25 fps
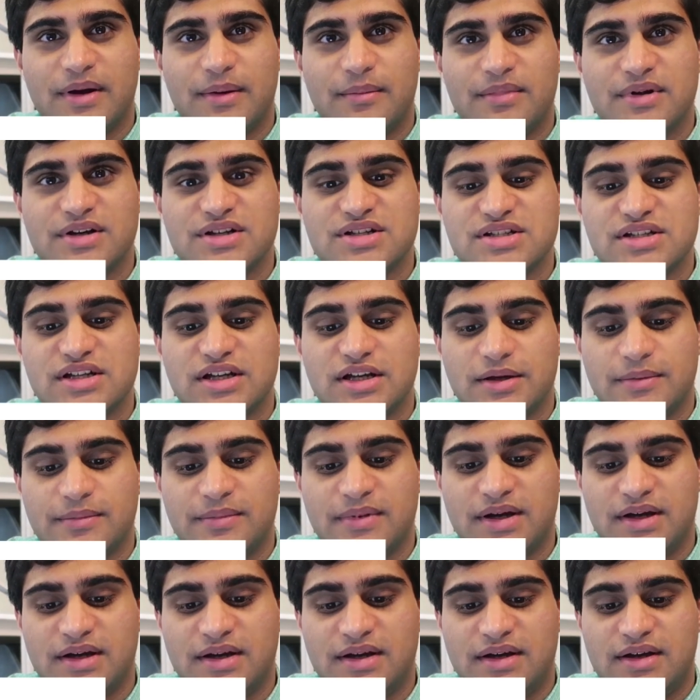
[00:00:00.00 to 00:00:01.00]
membership,
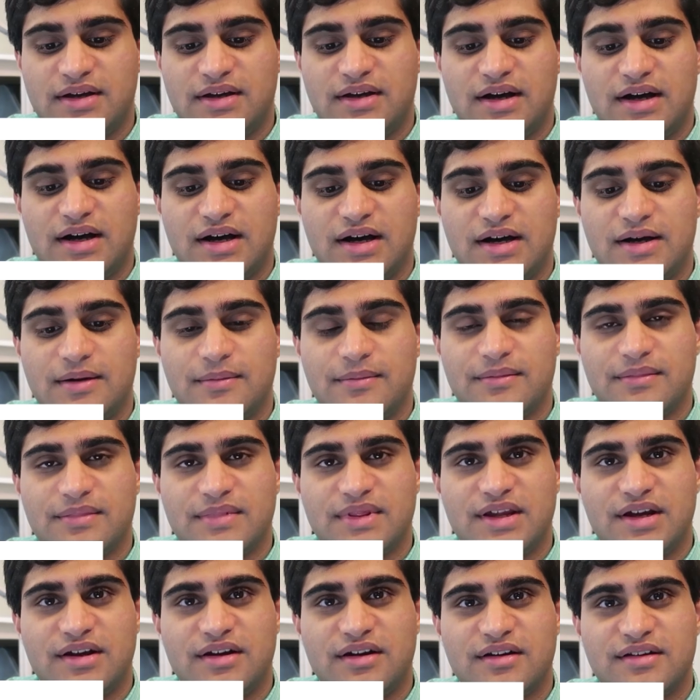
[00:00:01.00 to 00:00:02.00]

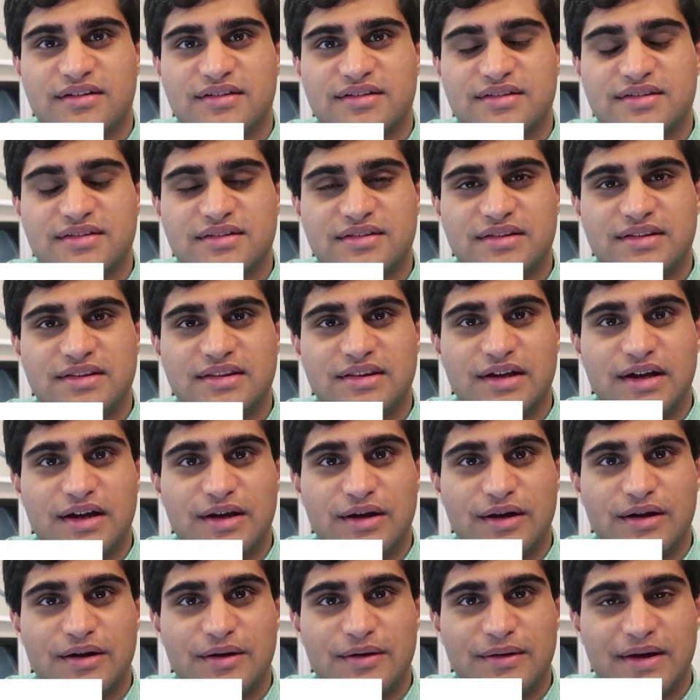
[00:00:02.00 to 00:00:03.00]
there's
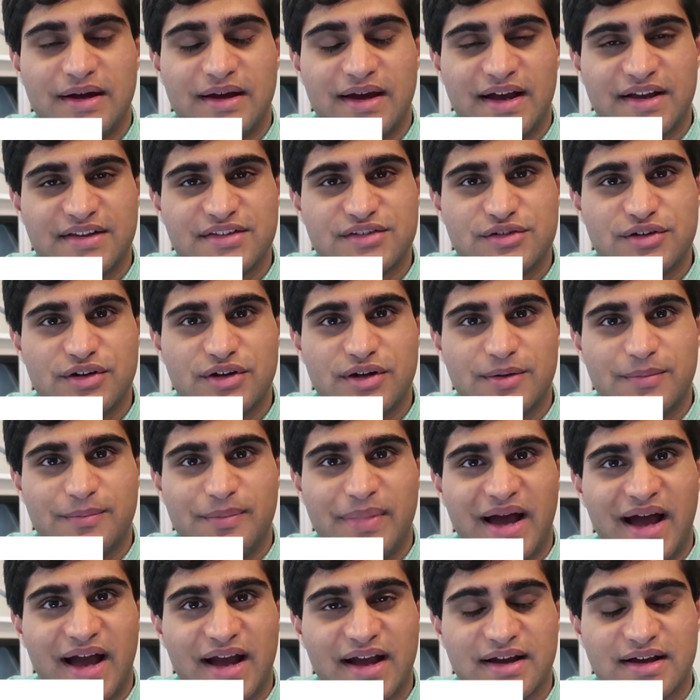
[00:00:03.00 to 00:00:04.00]
the extra
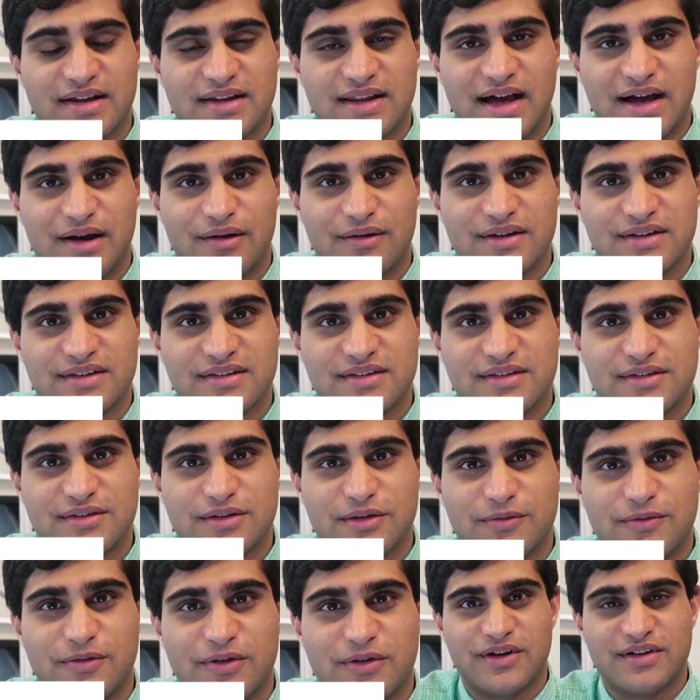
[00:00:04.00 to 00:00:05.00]
bag allowance.
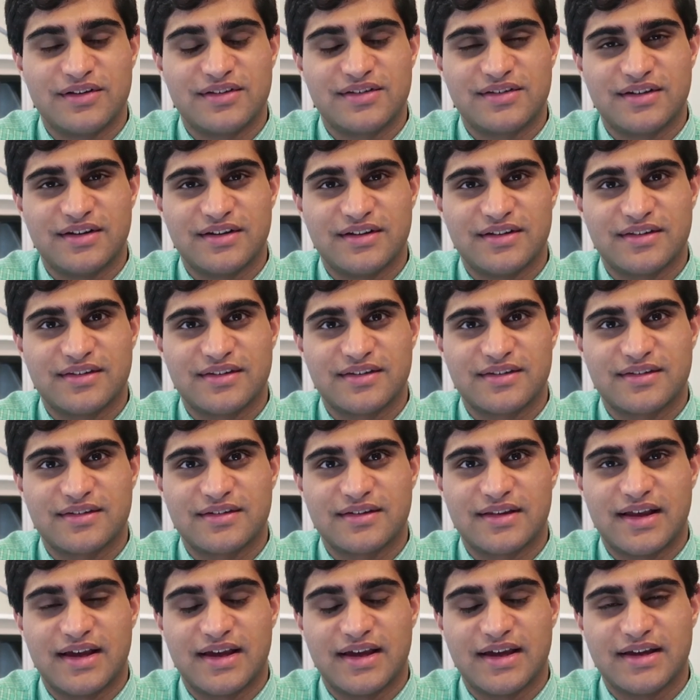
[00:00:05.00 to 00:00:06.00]
So instance,
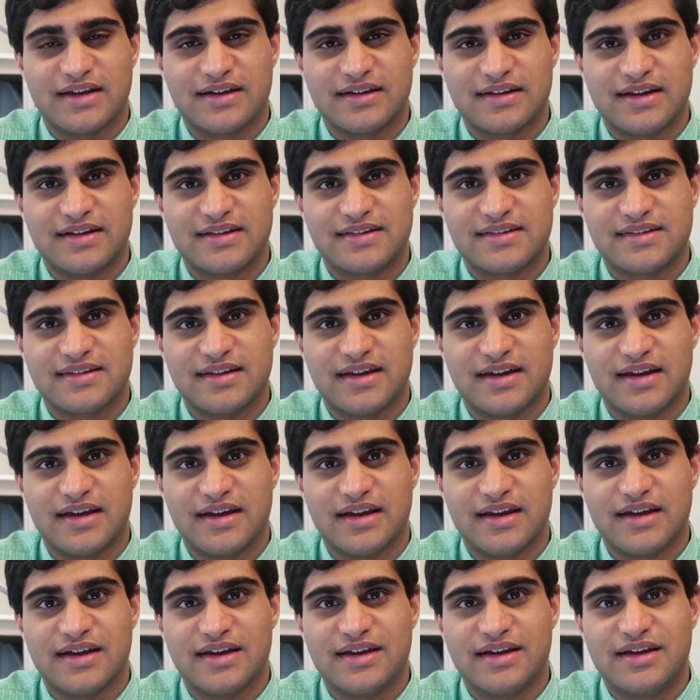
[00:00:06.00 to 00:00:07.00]
like let's
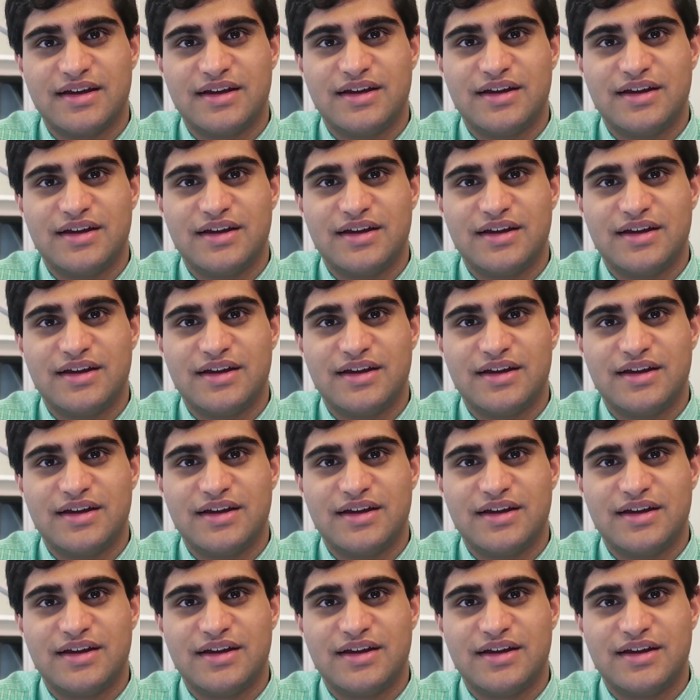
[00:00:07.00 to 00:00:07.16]
say